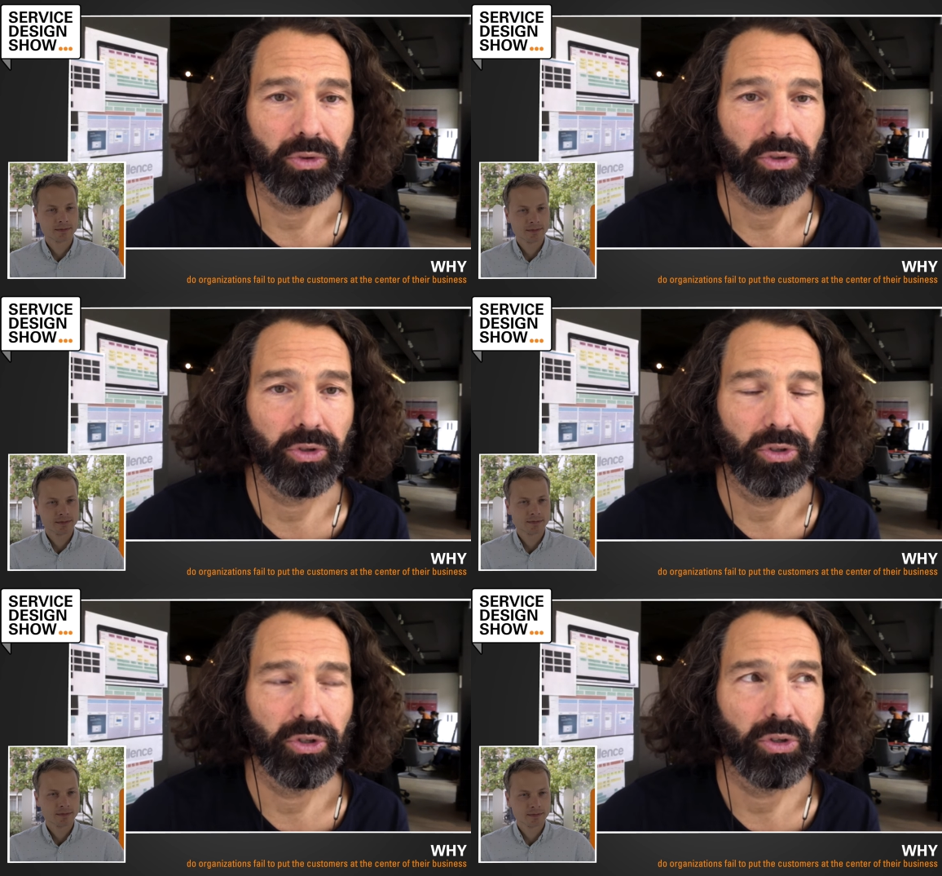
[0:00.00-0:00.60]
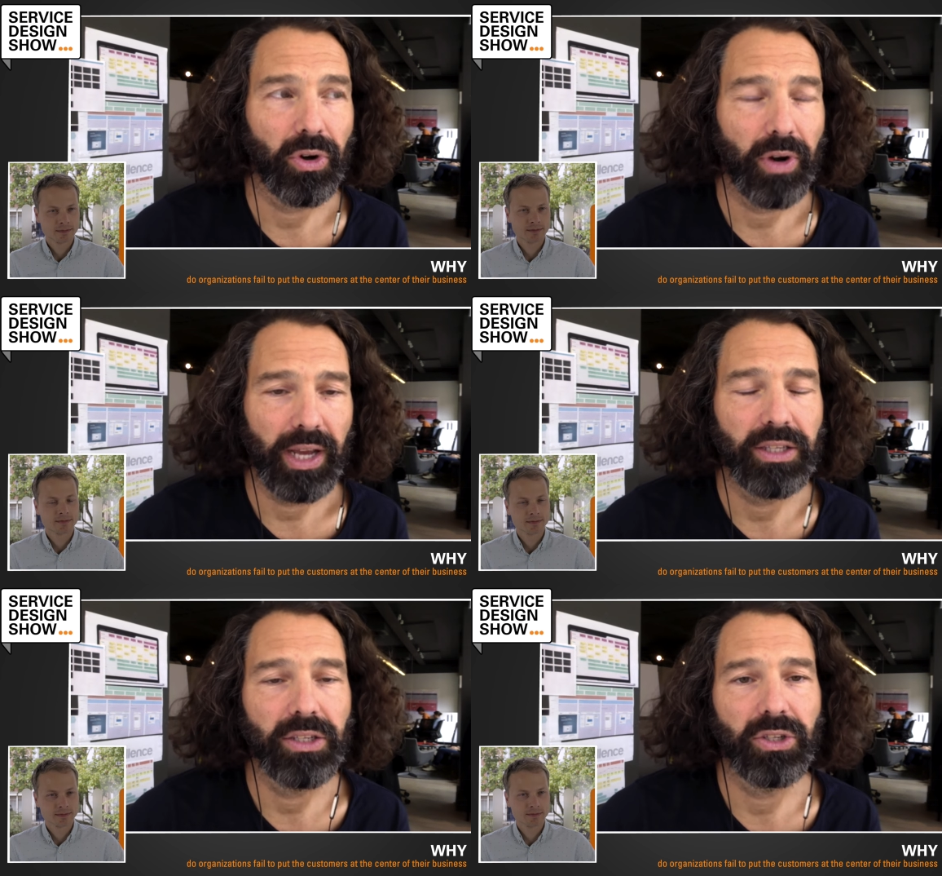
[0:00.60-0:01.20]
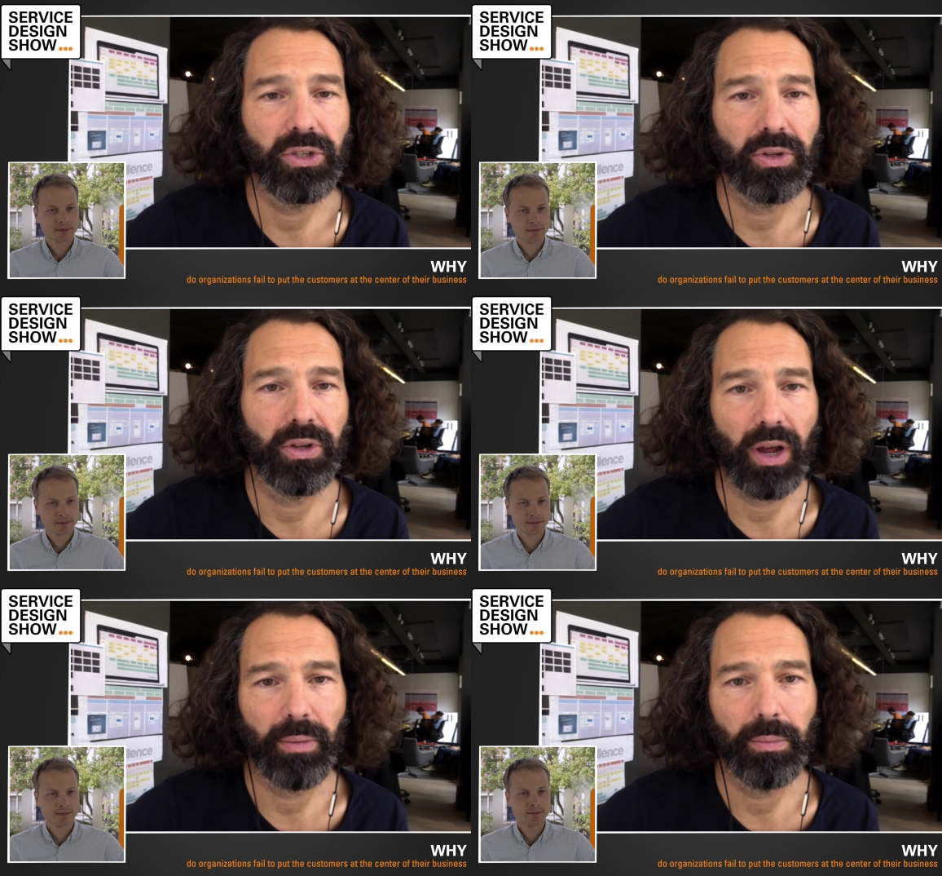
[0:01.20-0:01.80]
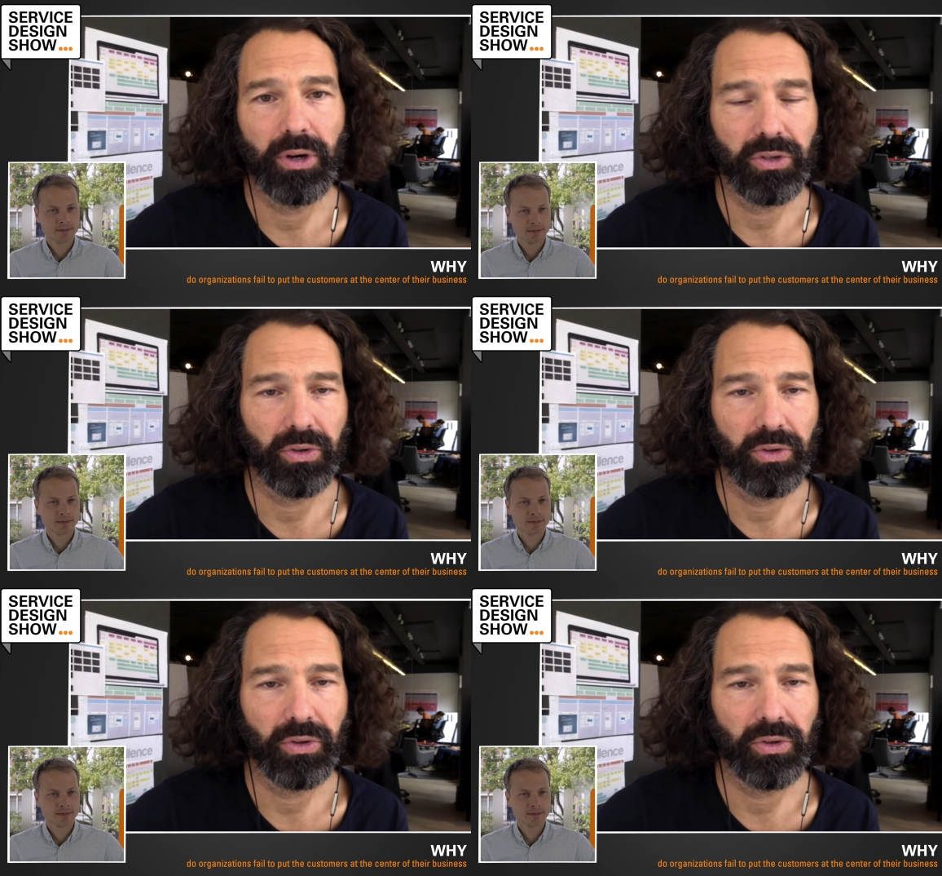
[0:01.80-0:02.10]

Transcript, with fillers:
Speaker 1: to, to connect it to the numbers